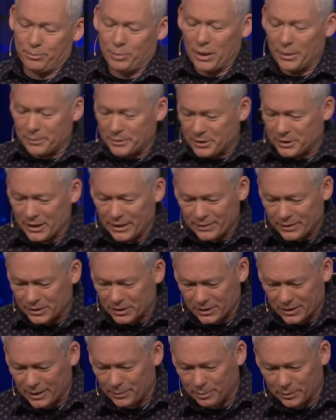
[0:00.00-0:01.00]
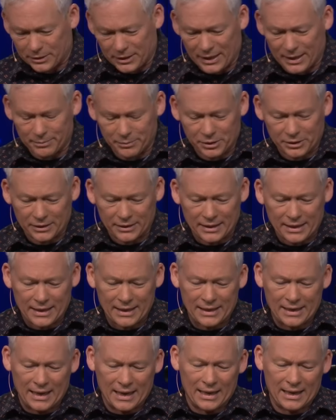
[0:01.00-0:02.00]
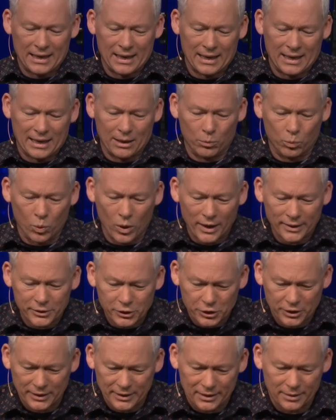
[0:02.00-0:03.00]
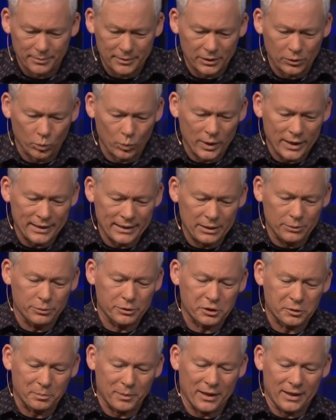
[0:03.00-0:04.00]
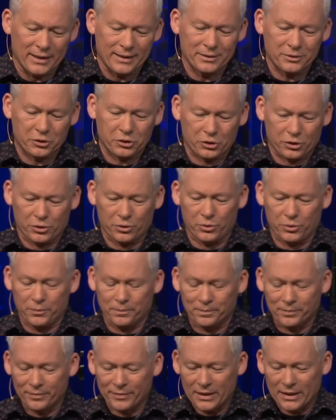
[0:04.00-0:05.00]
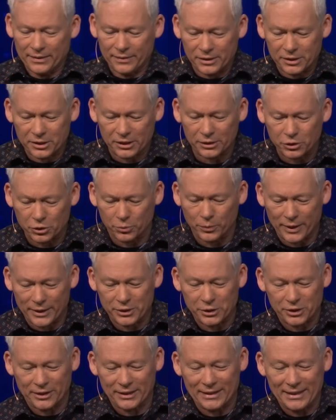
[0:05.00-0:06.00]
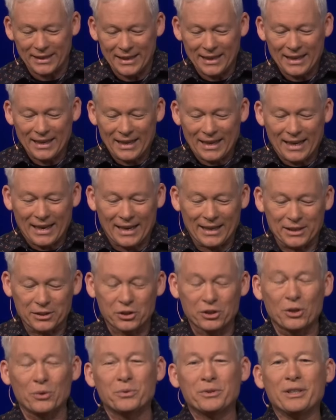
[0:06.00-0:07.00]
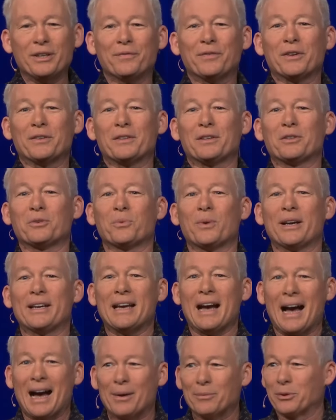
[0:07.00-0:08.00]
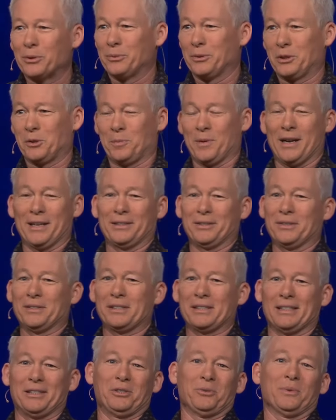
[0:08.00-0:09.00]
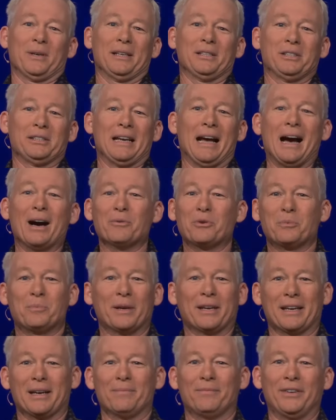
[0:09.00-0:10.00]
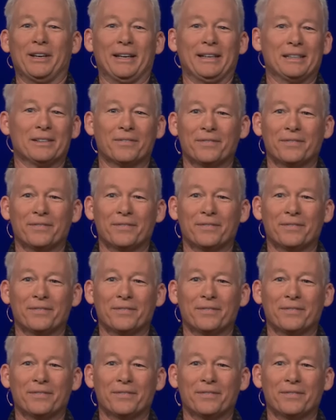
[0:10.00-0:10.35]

probably say this a couple times today, I watch him and the way he responds to the situation. And it's so different than the way I would respond to the situation. I would become very